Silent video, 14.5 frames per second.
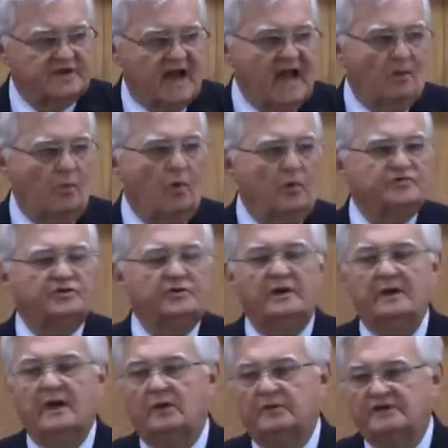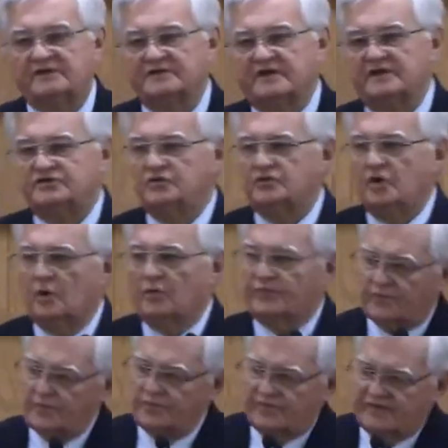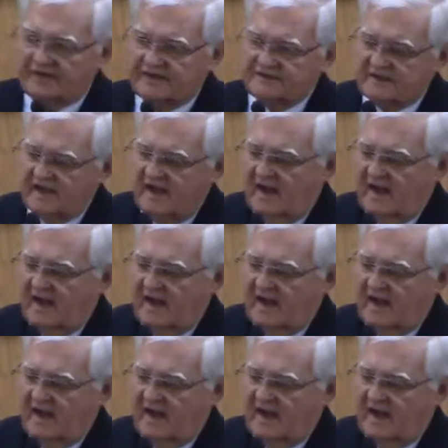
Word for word: Now I want you to notice as you go through this